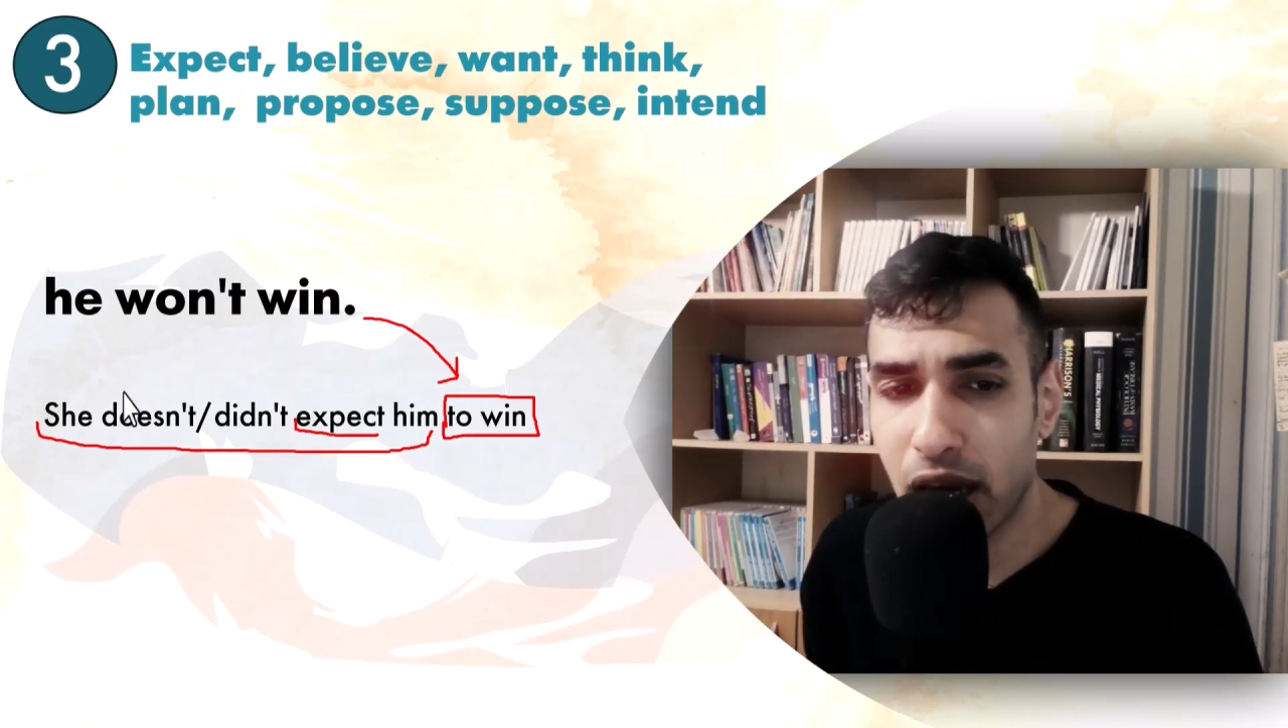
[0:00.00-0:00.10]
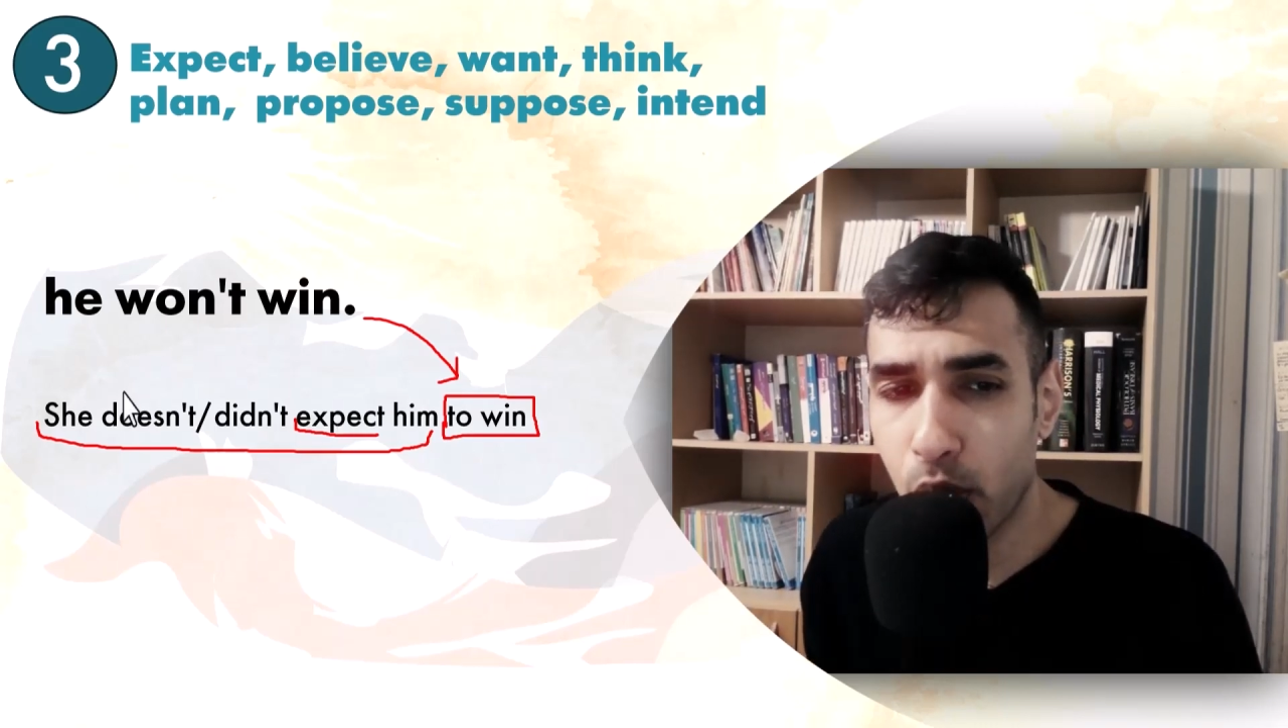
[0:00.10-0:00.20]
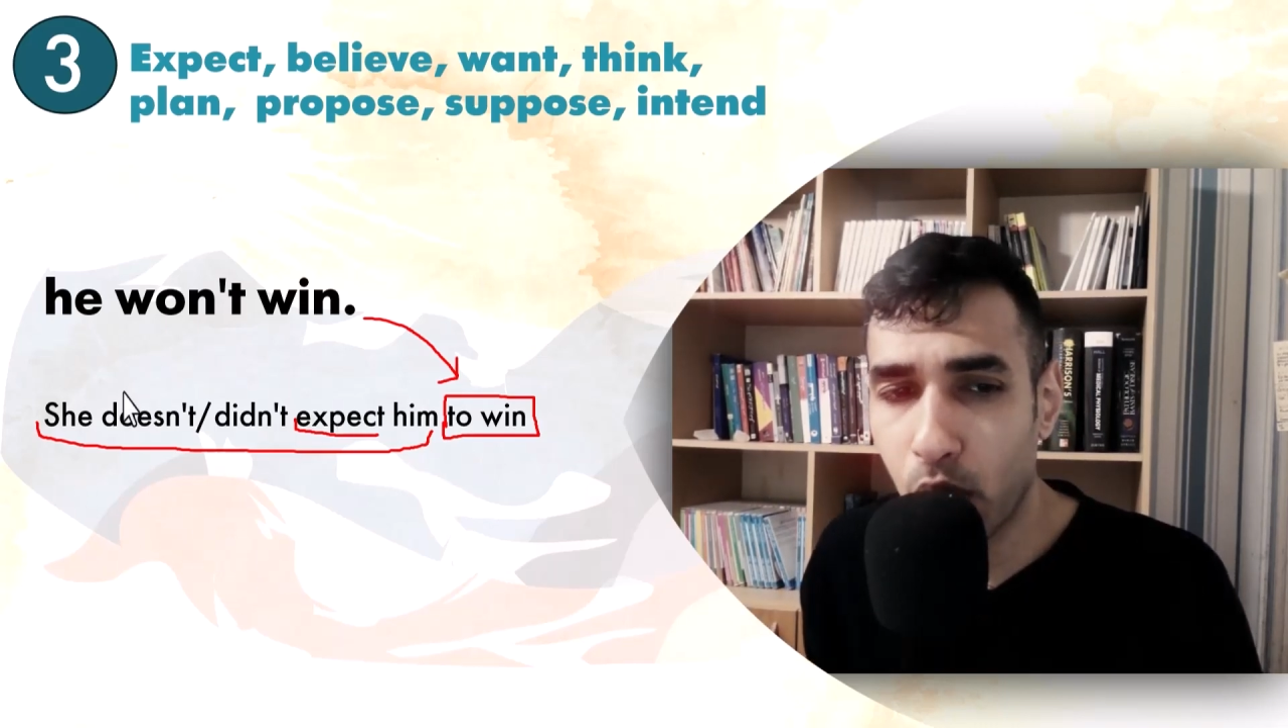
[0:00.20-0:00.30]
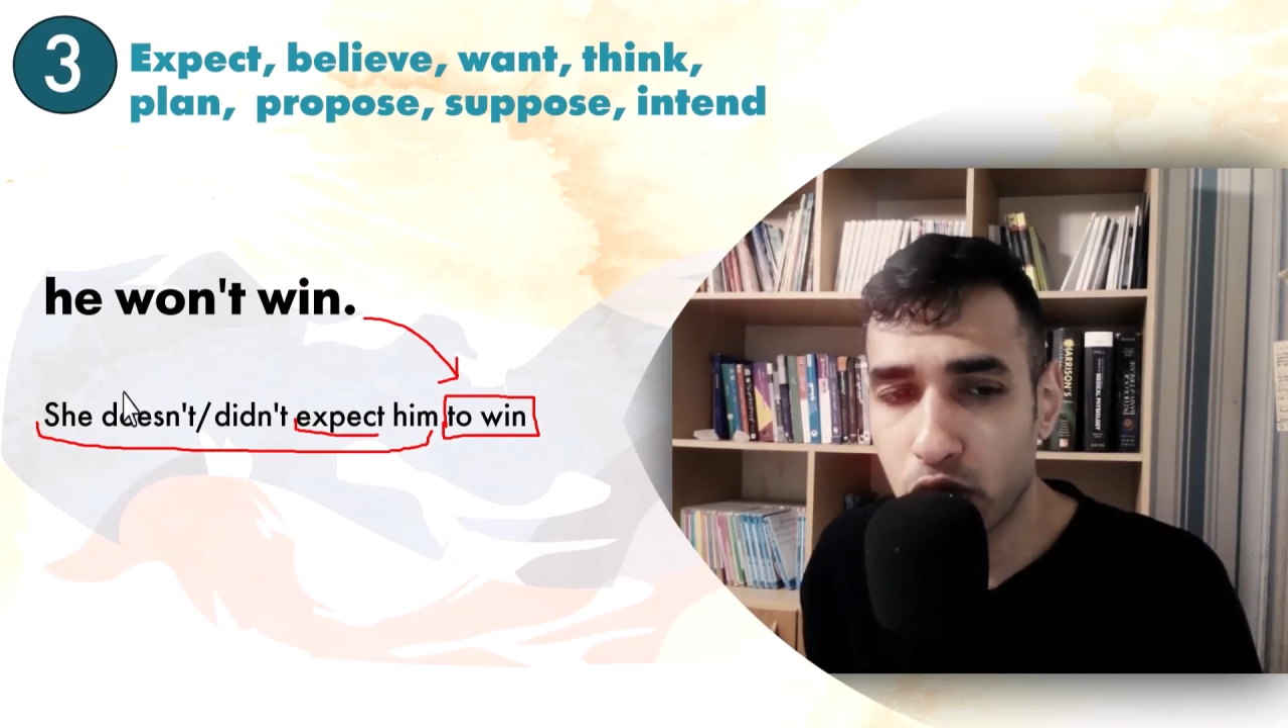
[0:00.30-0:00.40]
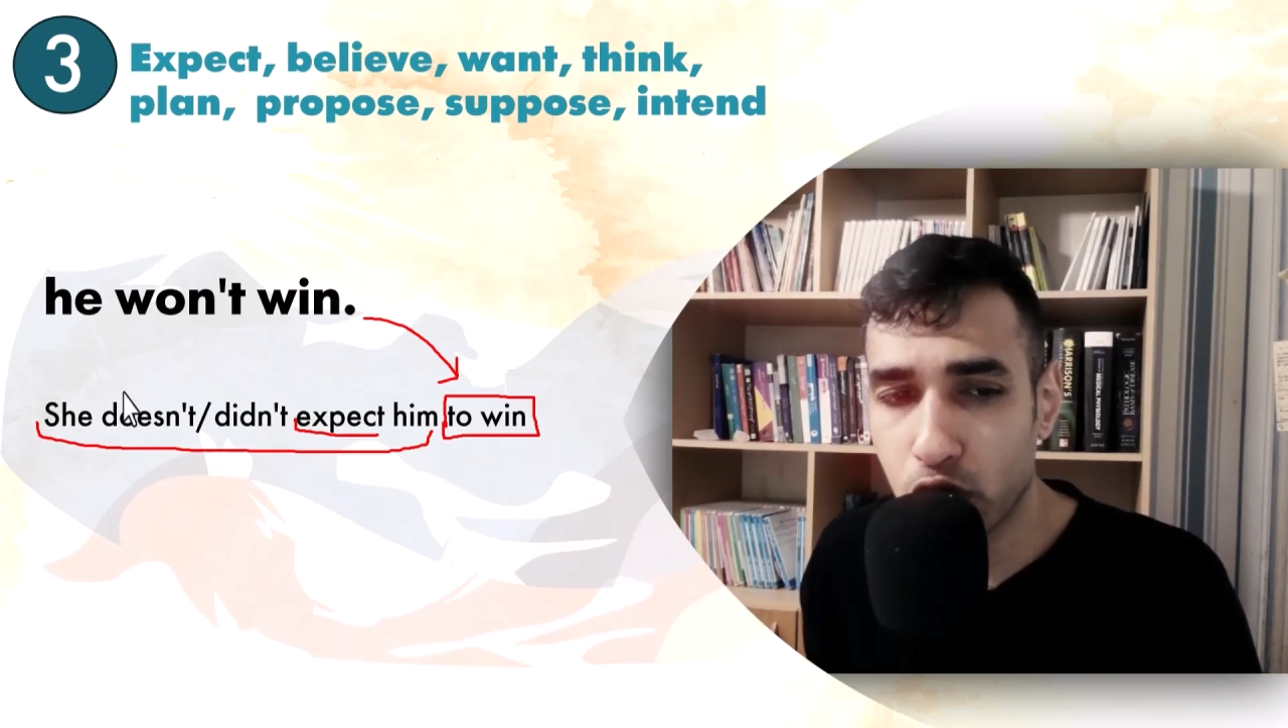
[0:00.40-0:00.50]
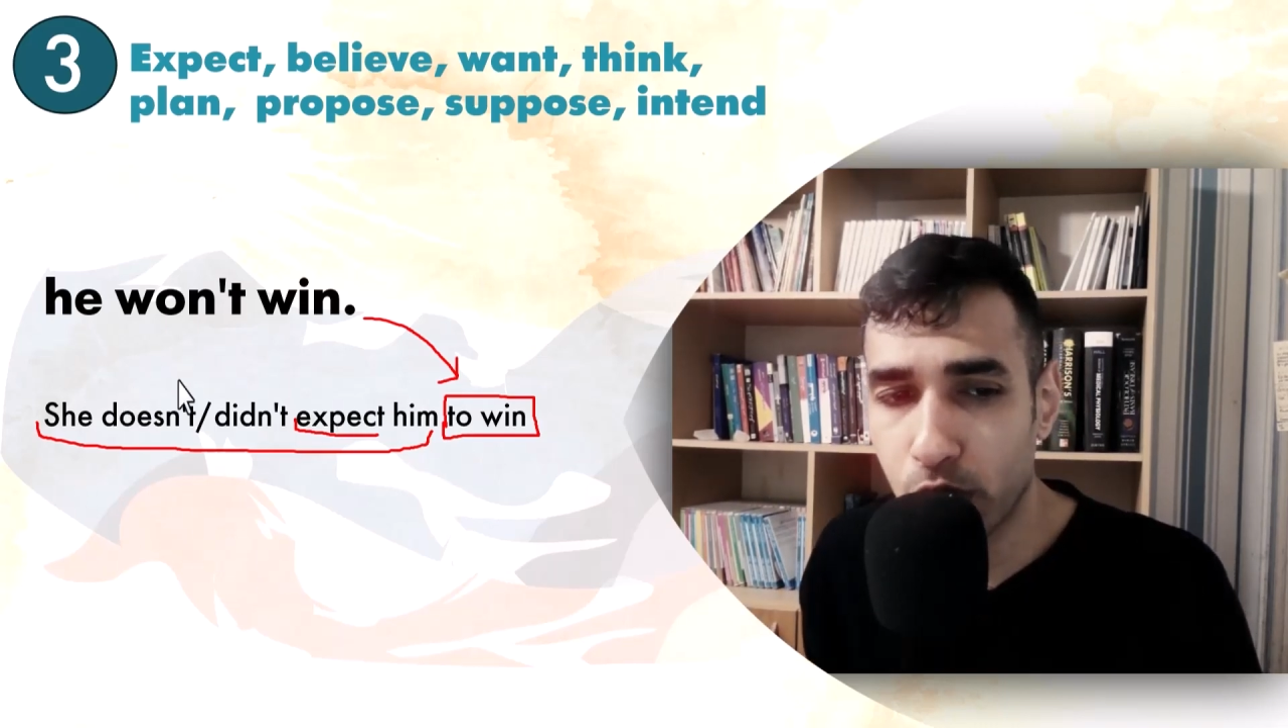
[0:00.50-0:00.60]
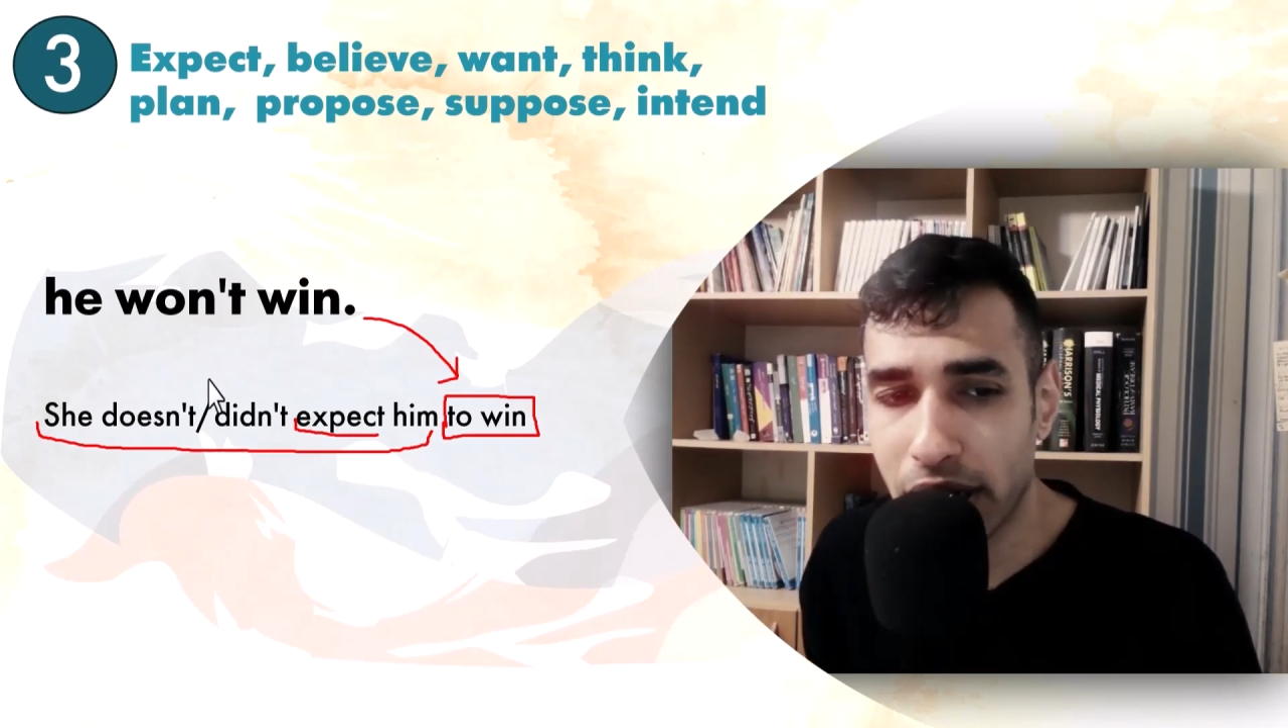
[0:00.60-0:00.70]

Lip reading: He won't